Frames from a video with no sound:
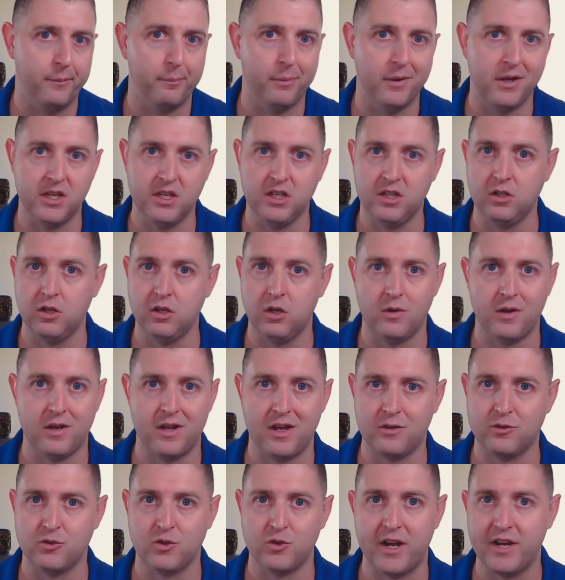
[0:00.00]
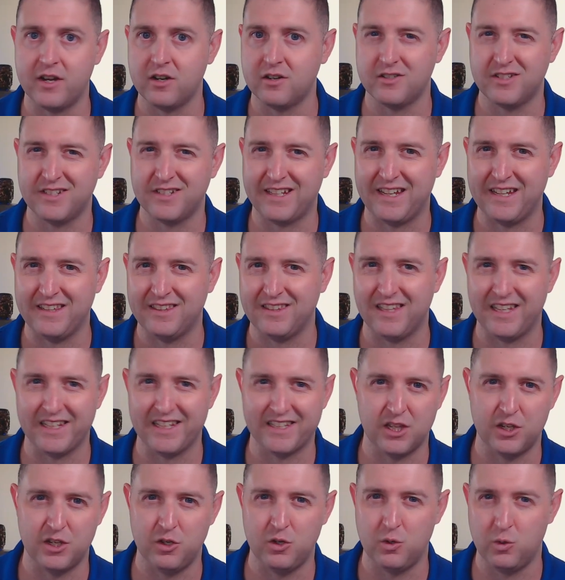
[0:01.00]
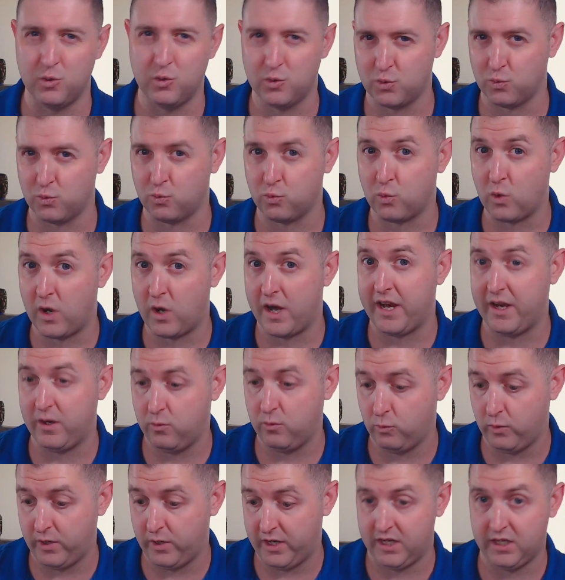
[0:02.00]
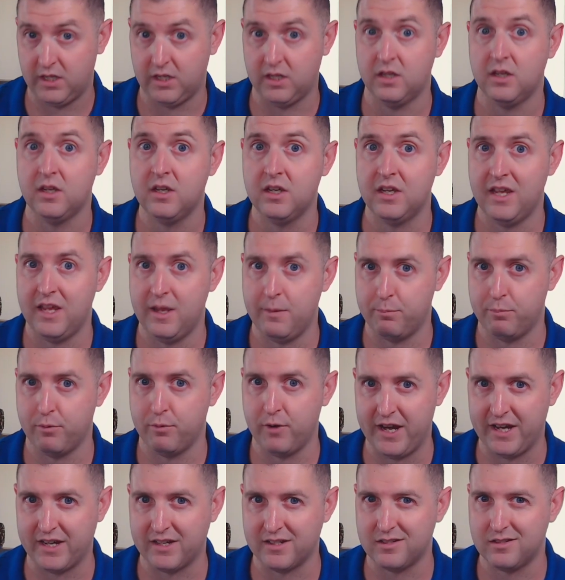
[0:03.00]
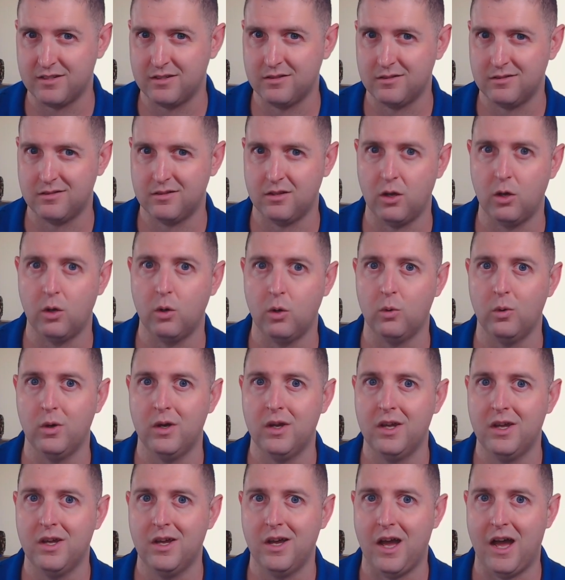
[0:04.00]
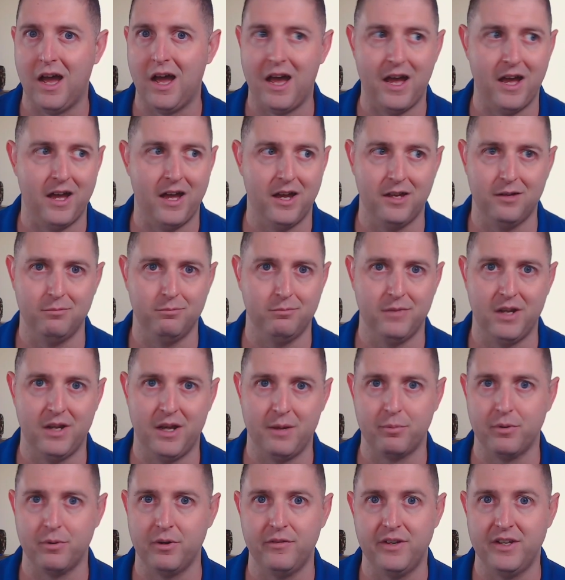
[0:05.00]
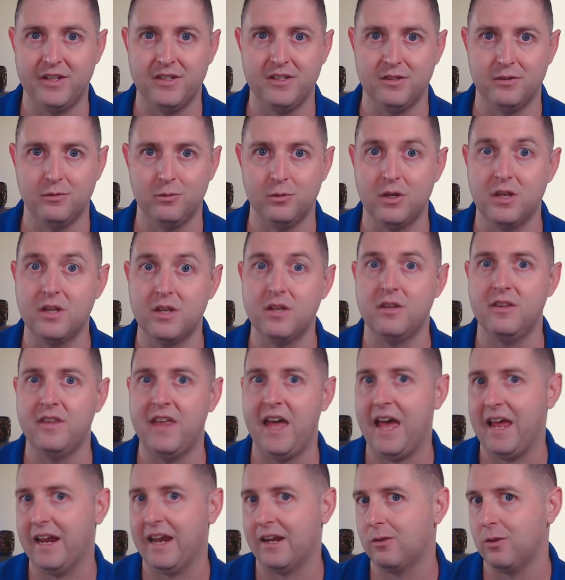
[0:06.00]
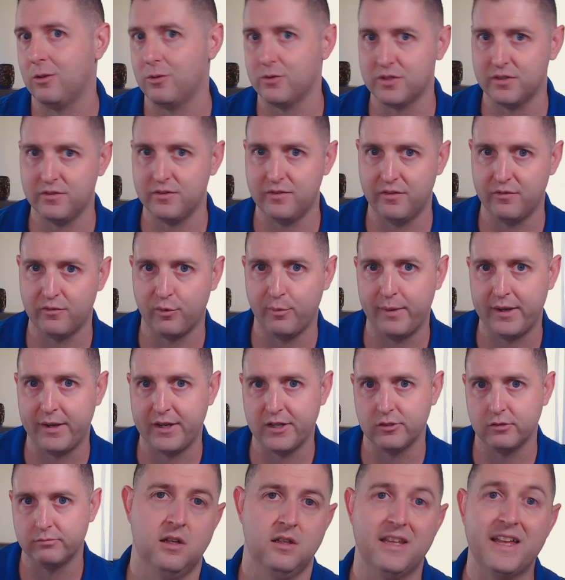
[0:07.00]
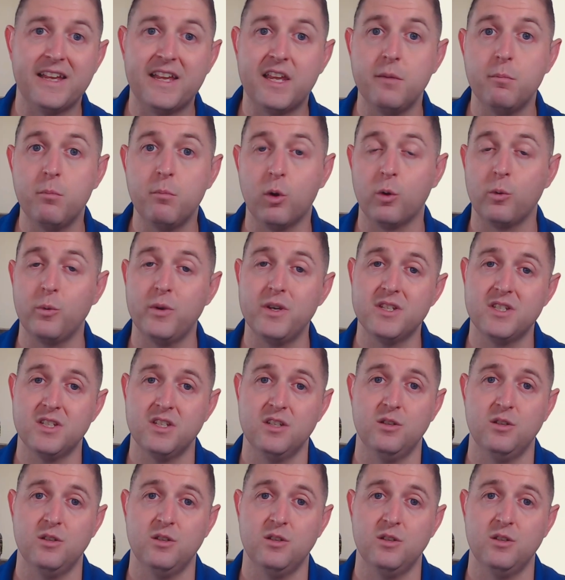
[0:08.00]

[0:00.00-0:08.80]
But you know how traders get like the news right when it breaks. So I'm not privy to that close of information. Like in more recent